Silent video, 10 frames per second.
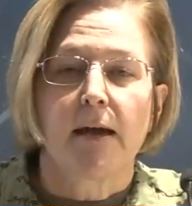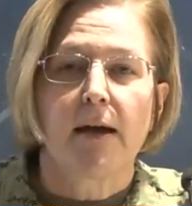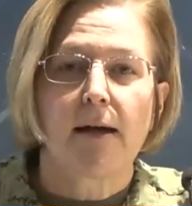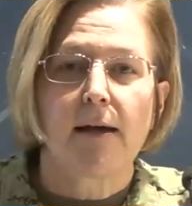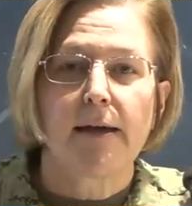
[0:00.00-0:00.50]

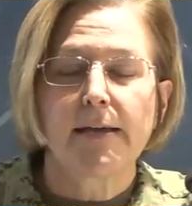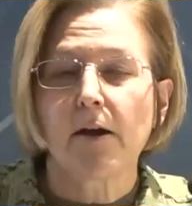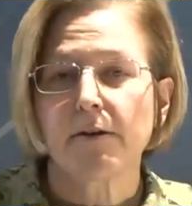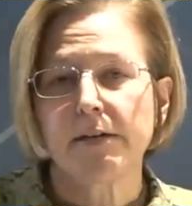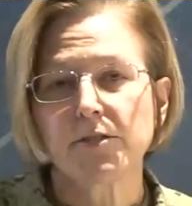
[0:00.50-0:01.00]
Uh, and
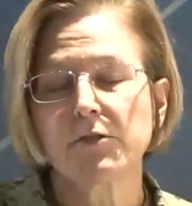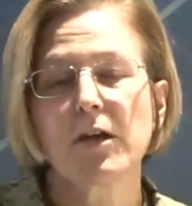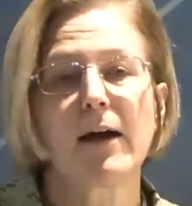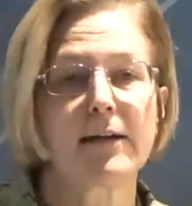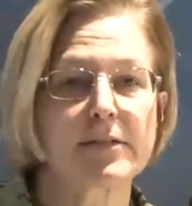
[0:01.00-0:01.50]
our initial
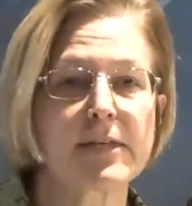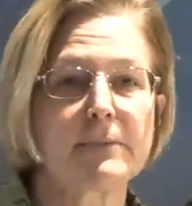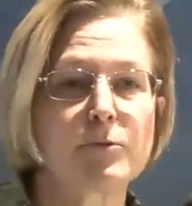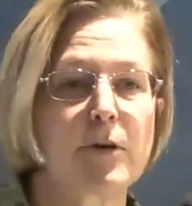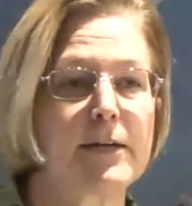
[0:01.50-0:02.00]

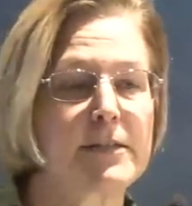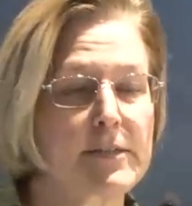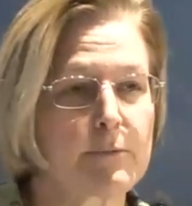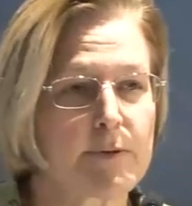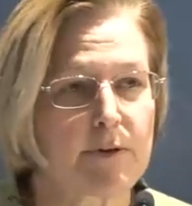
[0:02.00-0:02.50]
concept was
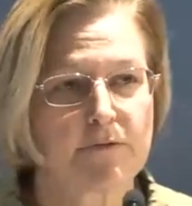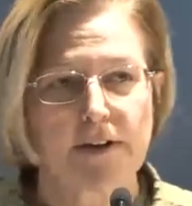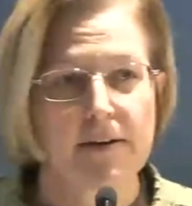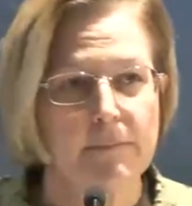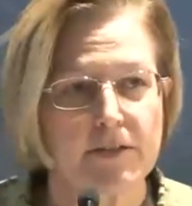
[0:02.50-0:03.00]
that we were
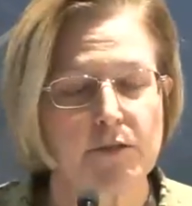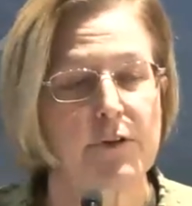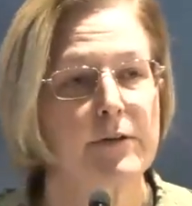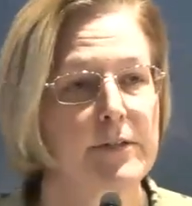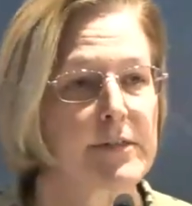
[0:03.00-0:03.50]
very much
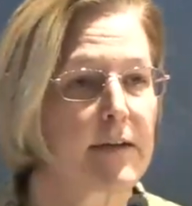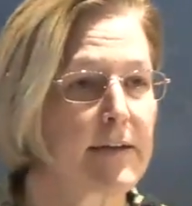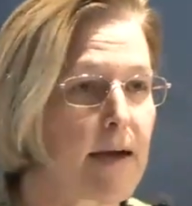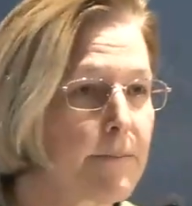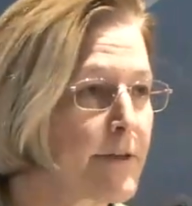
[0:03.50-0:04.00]
focused on
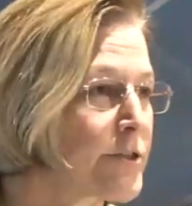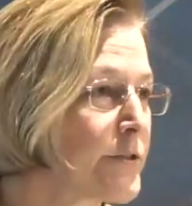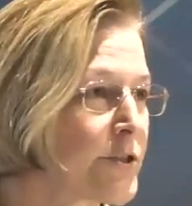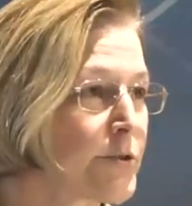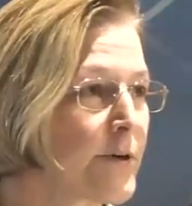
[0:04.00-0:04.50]
the
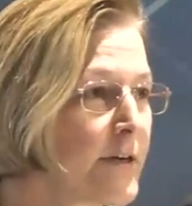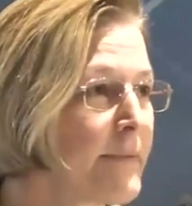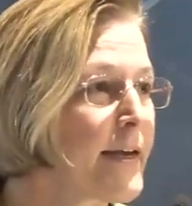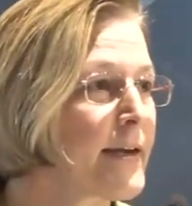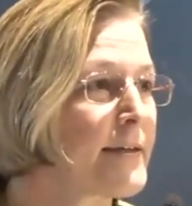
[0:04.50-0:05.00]
operational shore
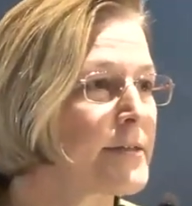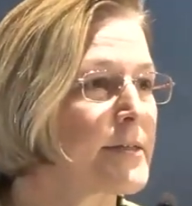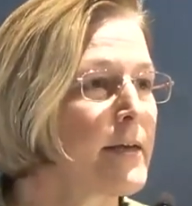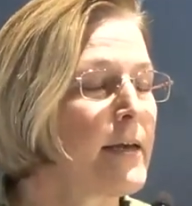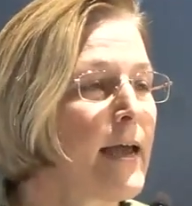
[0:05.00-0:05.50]

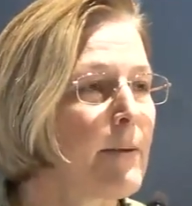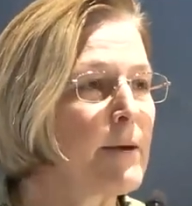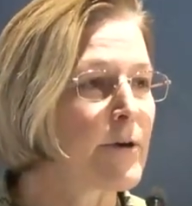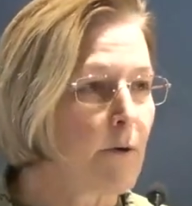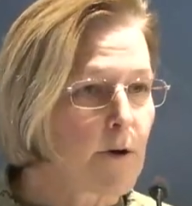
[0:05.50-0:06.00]
commands, and
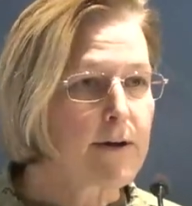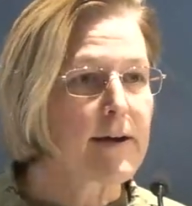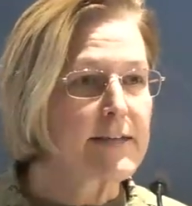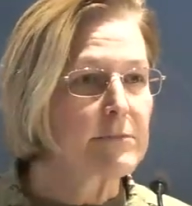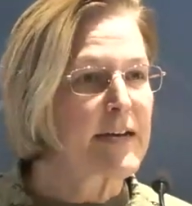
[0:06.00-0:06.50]
we would
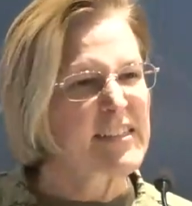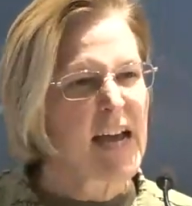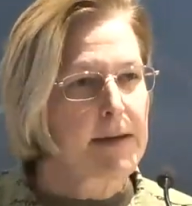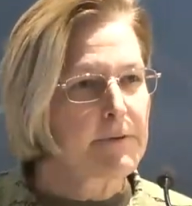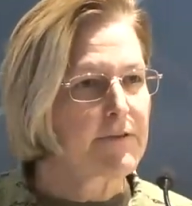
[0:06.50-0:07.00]
organize by
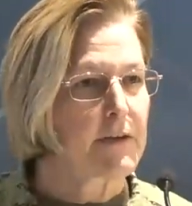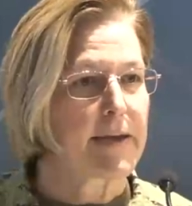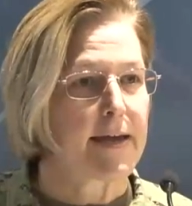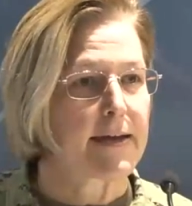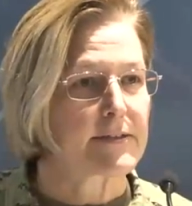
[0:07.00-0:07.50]
type of
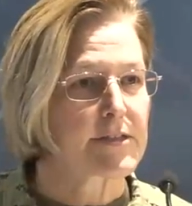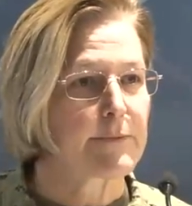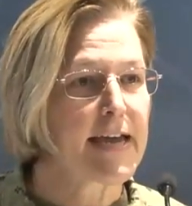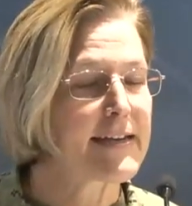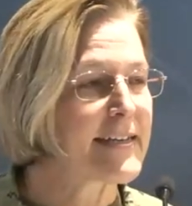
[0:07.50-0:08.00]
command. So
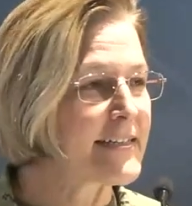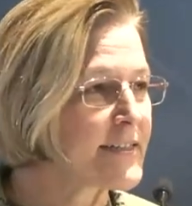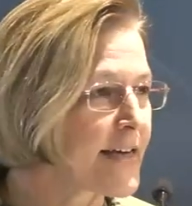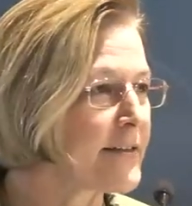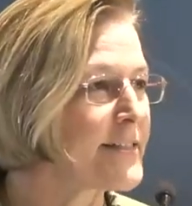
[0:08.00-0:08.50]
we had an
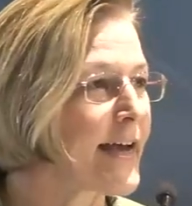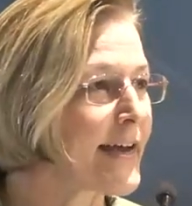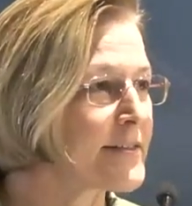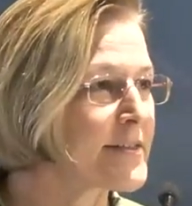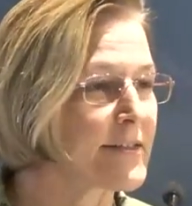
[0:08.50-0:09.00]
intel
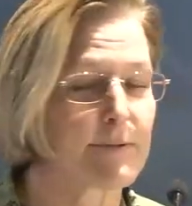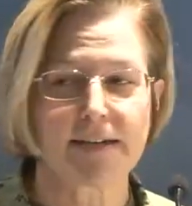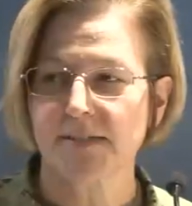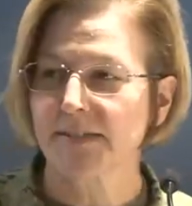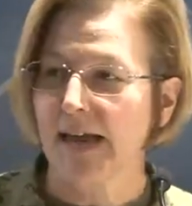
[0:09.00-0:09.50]
desk, we
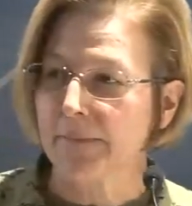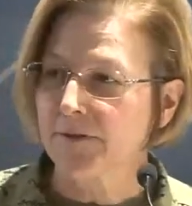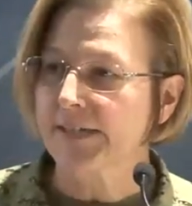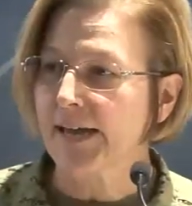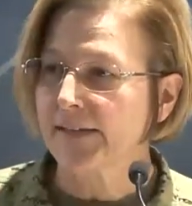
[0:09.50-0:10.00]
had a
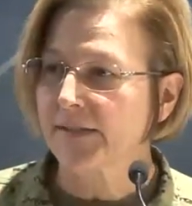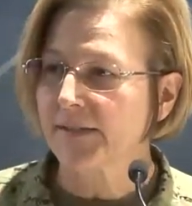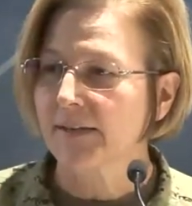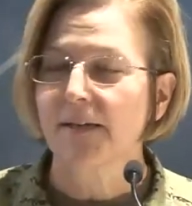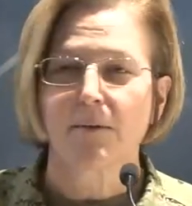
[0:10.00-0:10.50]
cyber
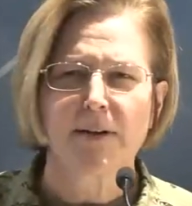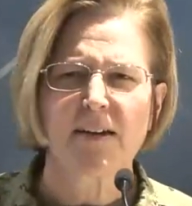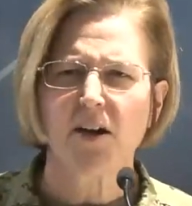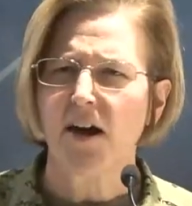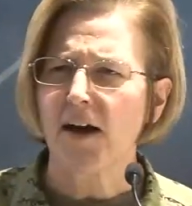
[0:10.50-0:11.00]
desk, we
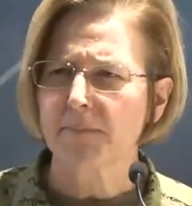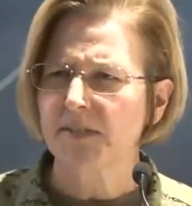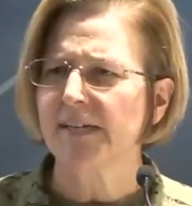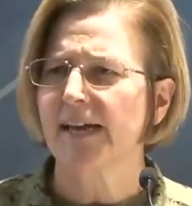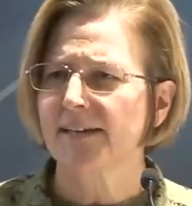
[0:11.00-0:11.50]
had a
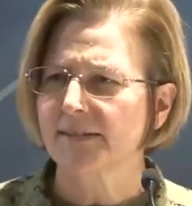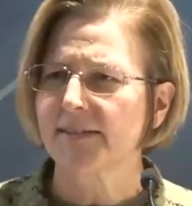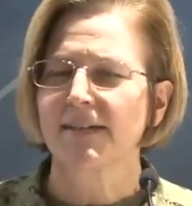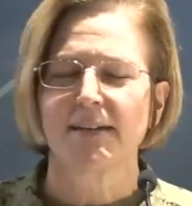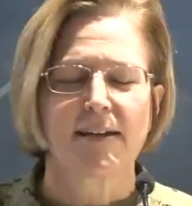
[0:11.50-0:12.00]
comms
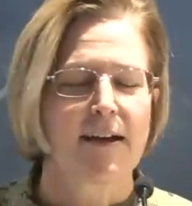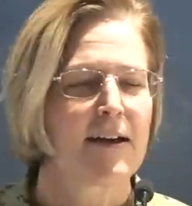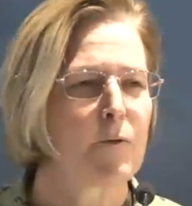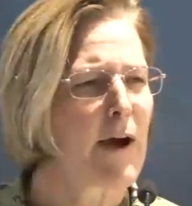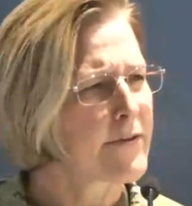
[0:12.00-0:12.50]
desk,
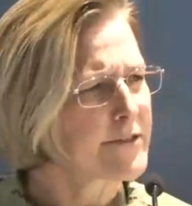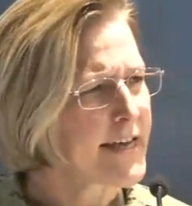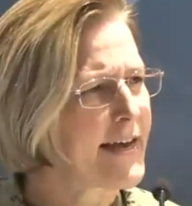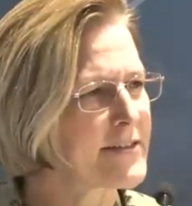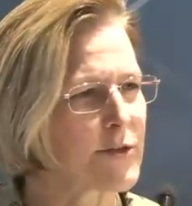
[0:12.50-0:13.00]
uh, weather
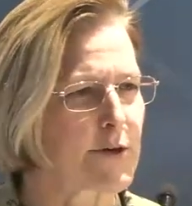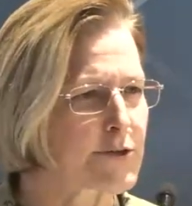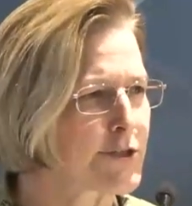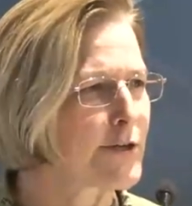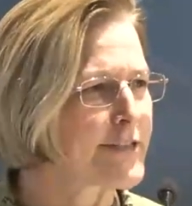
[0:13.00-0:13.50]
desk or
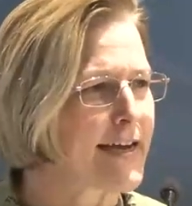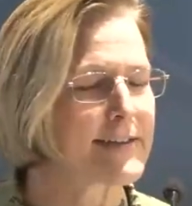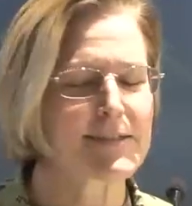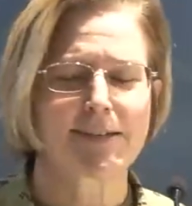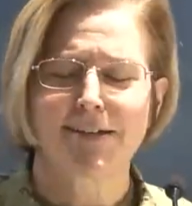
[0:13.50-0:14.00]
Oceano
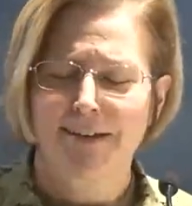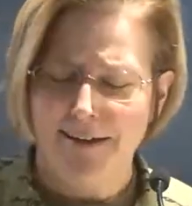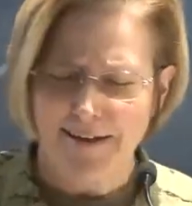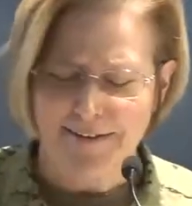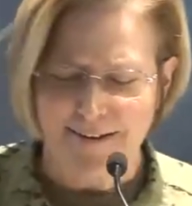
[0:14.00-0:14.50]
desk,
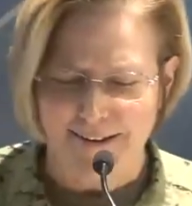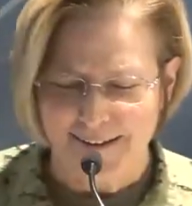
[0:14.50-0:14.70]
and, uh,